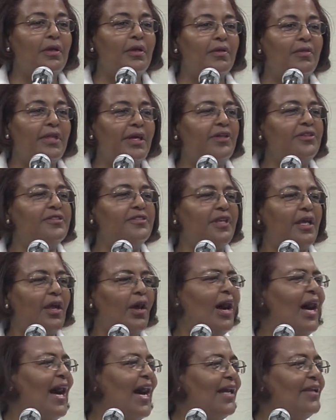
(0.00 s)
they'll say,
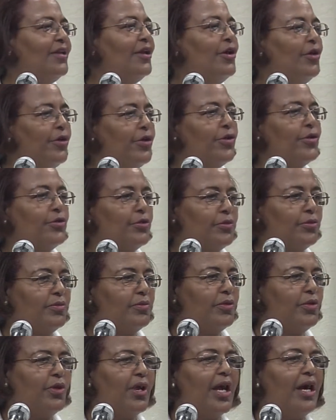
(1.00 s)
I know you.
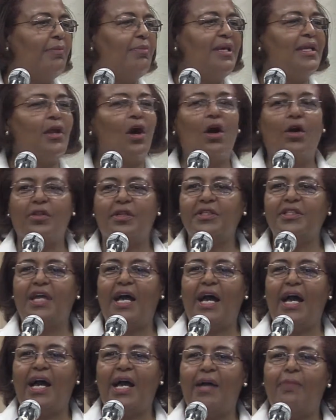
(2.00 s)
You come in all the
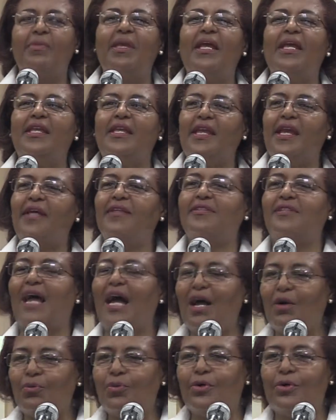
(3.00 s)
time. Yes,
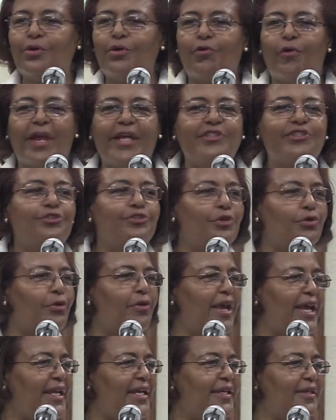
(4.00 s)
I will grant you
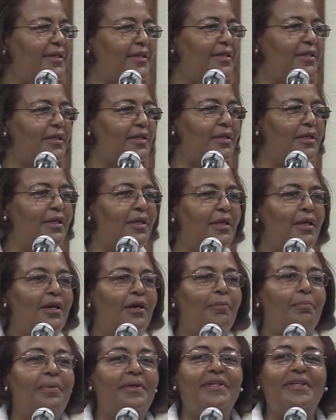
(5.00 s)
credit.
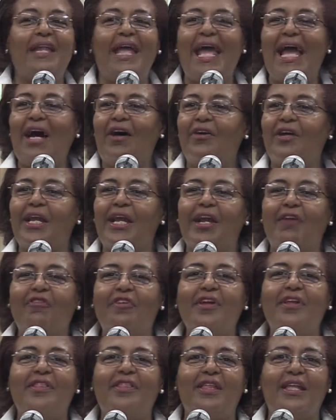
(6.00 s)
But now
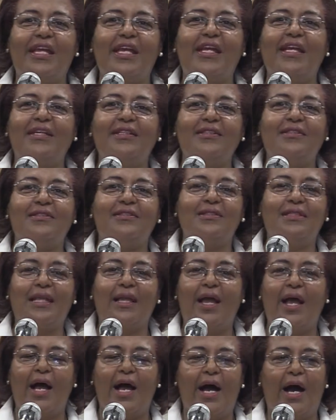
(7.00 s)
everything is
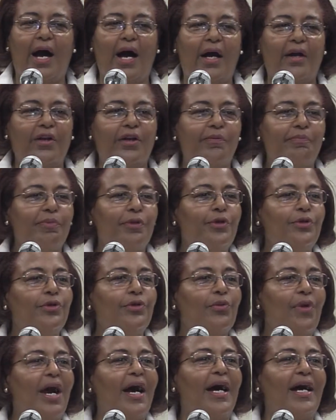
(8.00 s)

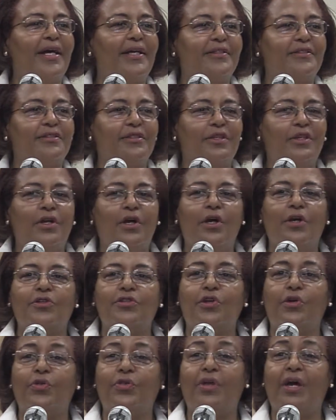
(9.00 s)
computerized.
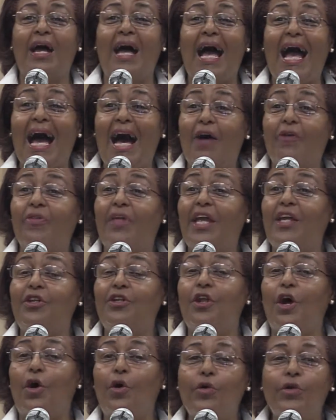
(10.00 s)
So how they
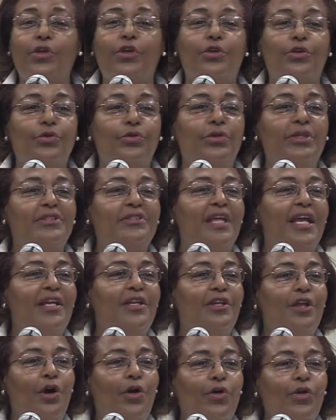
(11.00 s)
know you is they
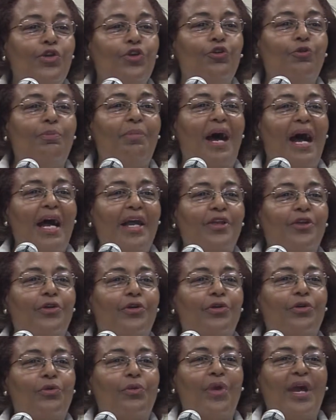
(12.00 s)
know you by
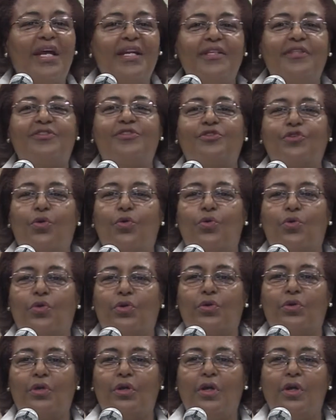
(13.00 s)
your credit
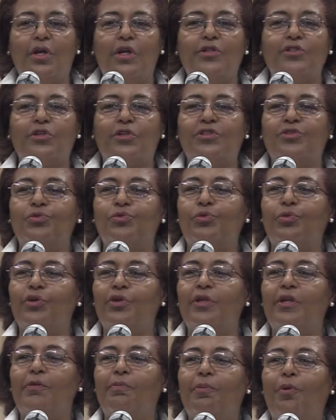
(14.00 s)
score. So it's
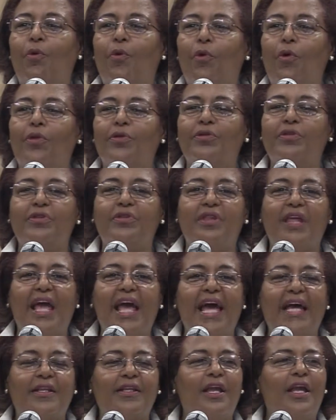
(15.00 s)
really important
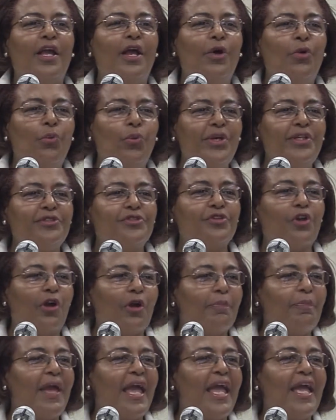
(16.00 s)
that we
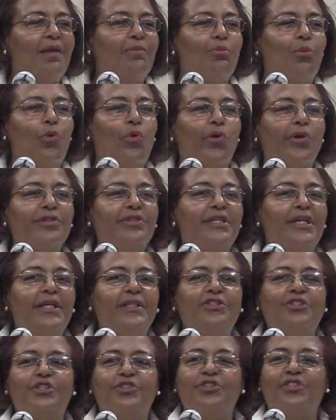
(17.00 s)
start paying more
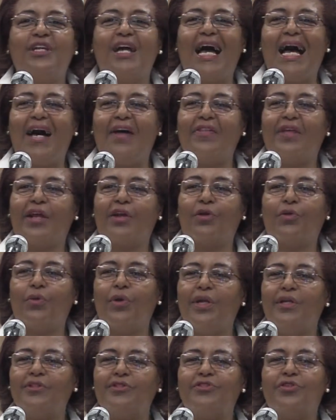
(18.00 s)
attention to how that
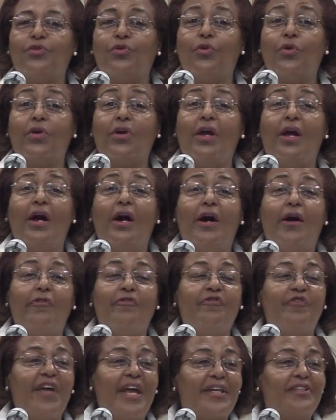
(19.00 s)
credit score
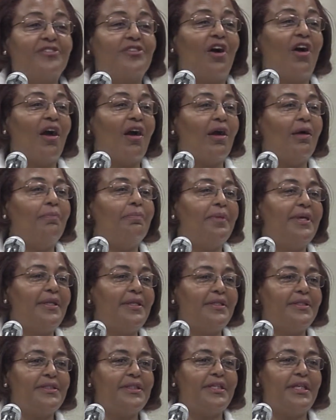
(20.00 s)
affects our
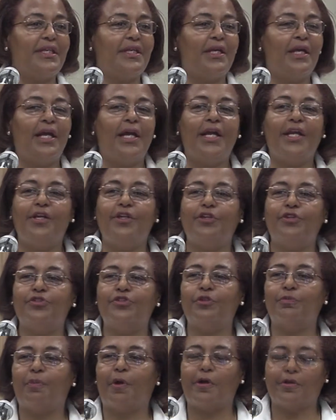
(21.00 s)
ability,
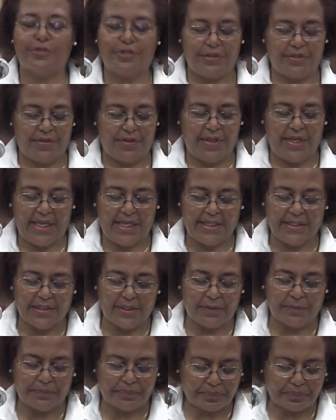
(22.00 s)
to purchase things.